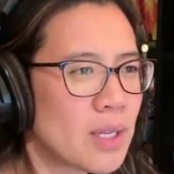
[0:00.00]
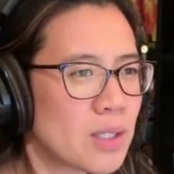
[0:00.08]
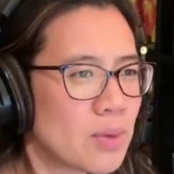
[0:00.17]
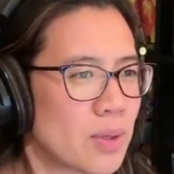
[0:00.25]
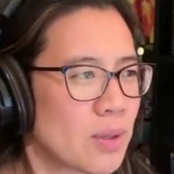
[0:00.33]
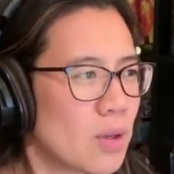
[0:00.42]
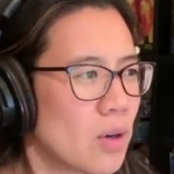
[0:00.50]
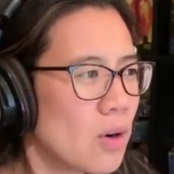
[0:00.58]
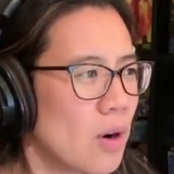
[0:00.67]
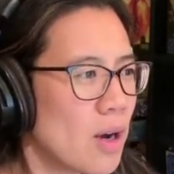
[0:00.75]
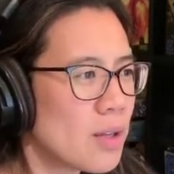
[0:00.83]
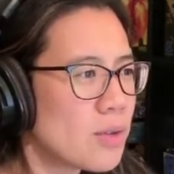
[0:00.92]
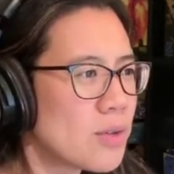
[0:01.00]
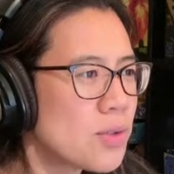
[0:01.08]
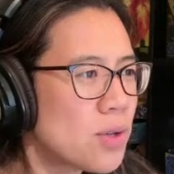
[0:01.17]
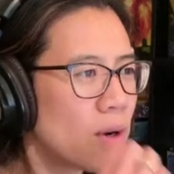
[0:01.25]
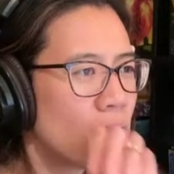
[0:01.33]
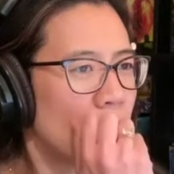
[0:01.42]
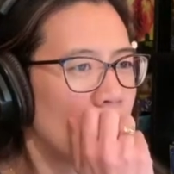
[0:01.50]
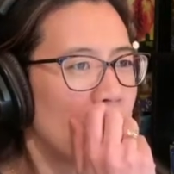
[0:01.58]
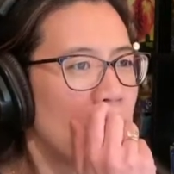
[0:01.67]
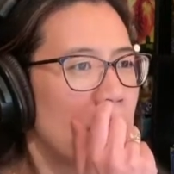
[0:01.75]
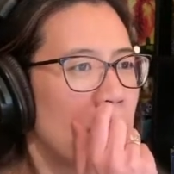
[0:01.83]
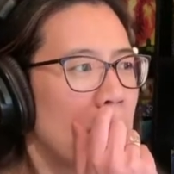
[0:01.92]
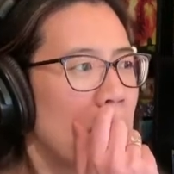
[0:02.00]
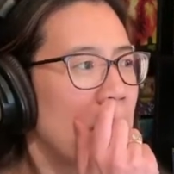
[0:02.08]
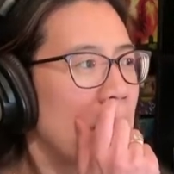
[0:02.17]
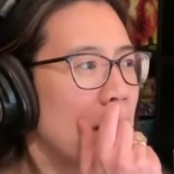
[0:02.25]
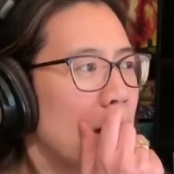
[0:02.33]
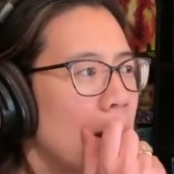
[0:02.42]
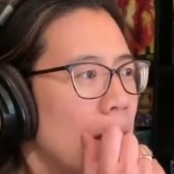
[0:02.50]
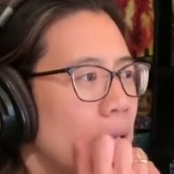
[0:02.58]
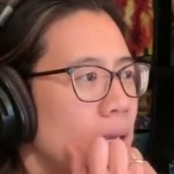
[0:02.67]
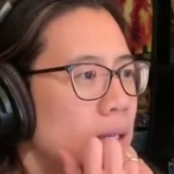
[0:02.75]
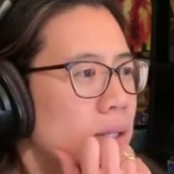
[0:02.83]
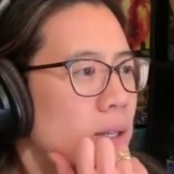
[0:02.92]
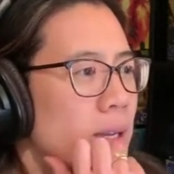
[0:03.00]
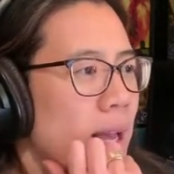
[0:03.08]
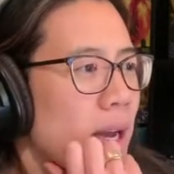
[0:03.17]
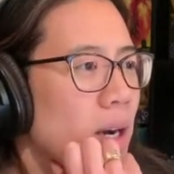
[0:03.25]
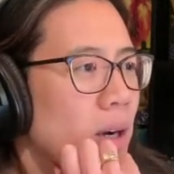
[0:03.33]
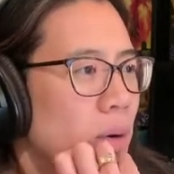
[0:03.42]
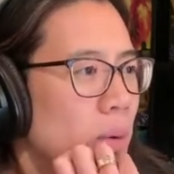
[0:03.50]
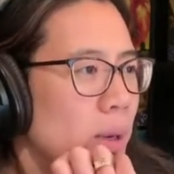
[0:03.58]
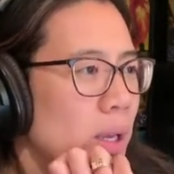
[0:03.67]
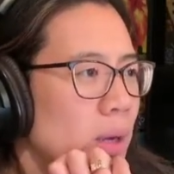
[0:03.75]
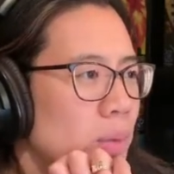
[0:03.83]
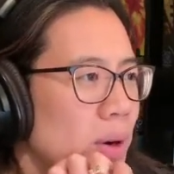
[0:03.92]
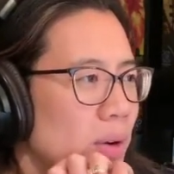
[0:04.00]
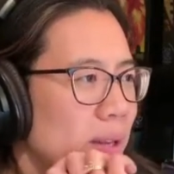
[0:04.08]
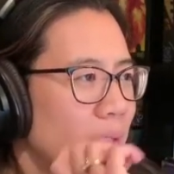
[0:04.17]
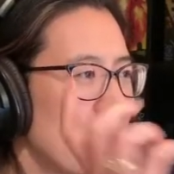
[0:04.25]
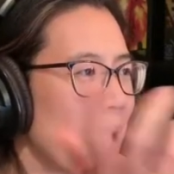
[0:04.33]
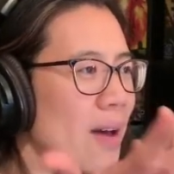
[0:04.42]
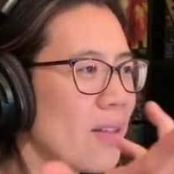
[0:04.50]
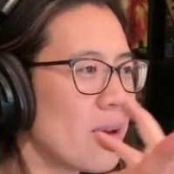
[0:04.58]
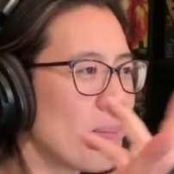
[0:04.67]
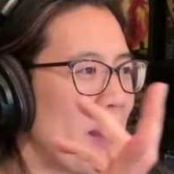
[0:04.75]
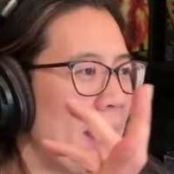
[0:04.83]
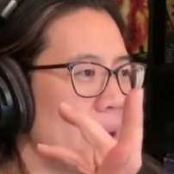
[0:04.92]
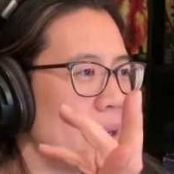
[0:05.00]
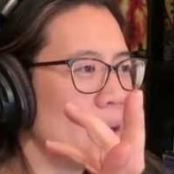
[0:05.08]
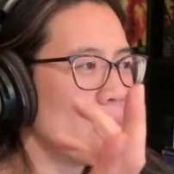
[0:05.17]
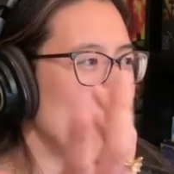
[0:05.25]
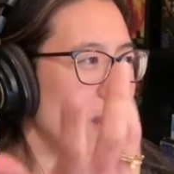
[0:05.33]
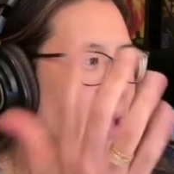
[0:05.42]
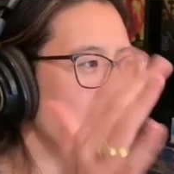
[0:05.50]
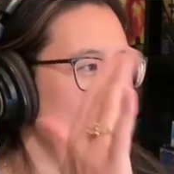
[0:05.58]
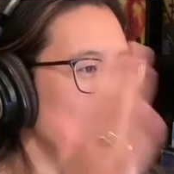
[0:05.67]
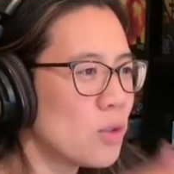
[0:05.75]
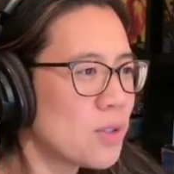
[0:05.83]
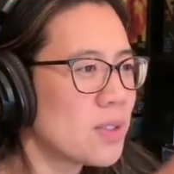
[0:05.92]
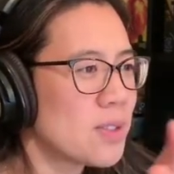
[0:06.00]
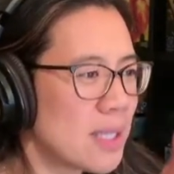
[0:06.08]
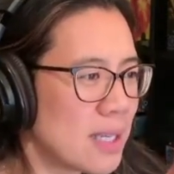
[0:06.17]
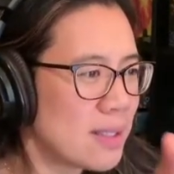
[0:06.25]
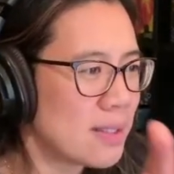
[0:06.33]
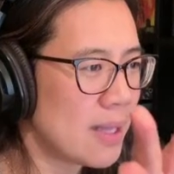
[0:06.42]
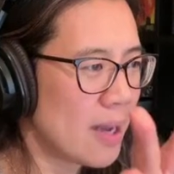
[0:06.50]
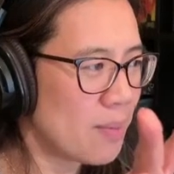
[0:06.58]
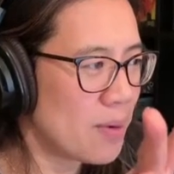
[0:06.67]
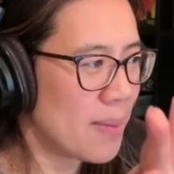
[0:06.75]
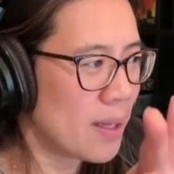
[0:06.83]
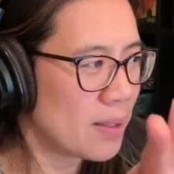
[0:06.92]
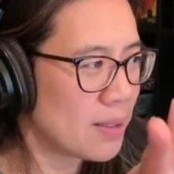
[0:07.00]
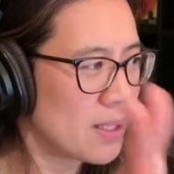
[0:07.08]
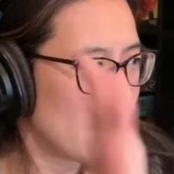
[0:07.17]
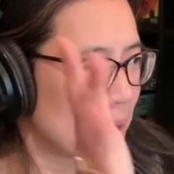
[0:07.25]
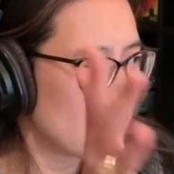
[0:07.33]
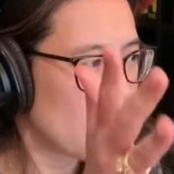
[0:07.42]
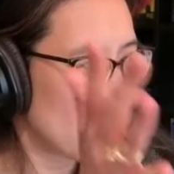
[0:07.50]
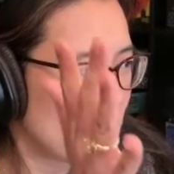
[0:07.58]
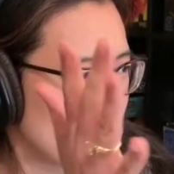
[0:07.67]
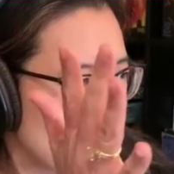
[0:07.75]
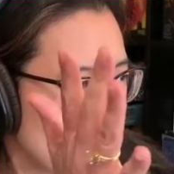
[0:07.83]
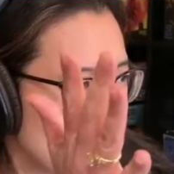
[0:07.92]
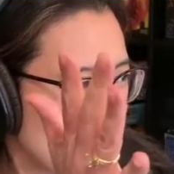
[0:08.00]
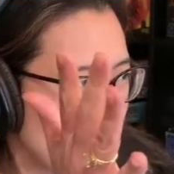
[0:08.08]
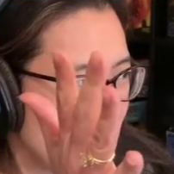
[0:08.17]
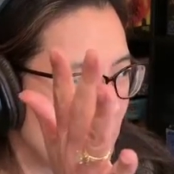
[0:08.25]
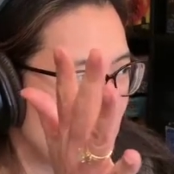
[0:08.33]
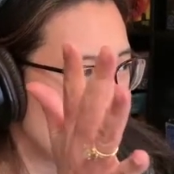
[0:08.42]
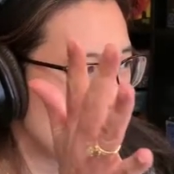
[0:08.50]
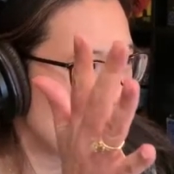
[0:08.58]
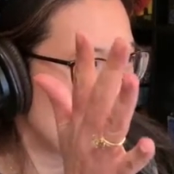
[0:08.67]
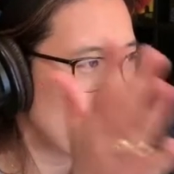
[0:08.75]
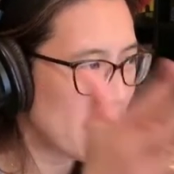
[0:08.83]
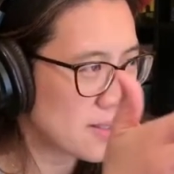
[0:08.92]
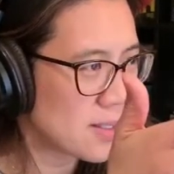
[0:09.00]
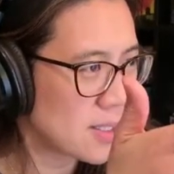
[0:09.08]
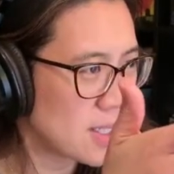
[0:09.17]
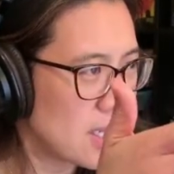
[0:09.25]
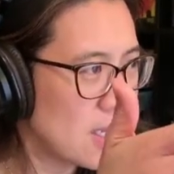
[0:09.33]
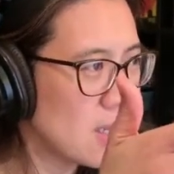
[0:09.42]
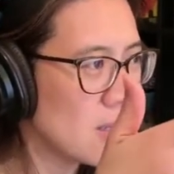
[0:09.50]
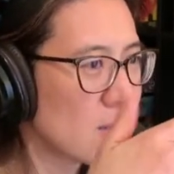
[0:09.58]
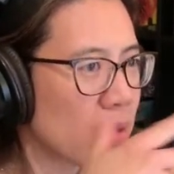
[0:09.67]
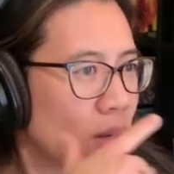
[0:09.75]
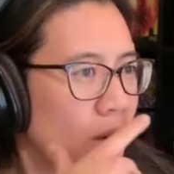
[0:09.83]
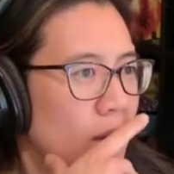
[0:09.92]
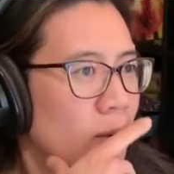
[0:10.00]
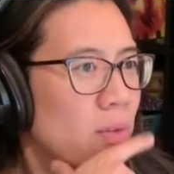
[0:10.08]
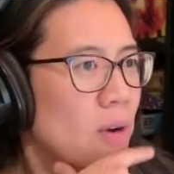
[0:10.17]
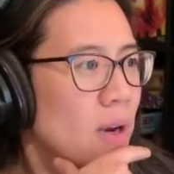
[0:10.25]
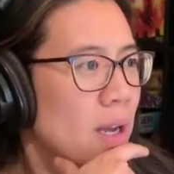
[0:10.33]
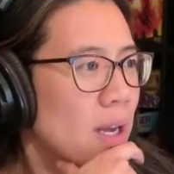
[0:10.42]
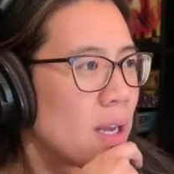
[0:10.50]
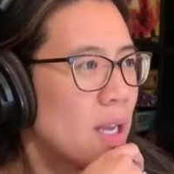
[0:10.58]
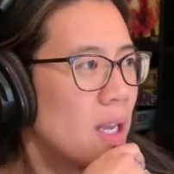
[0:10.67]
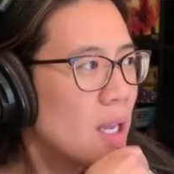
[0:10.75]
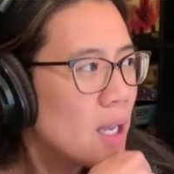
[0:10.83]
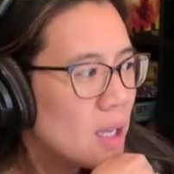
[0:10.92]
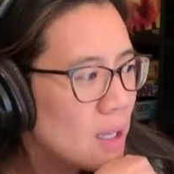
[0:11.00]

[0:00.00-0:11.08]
Next one. All right. So now we're in the other pattern where the lucency is the abnormality as opposed to the opacity. So we've got a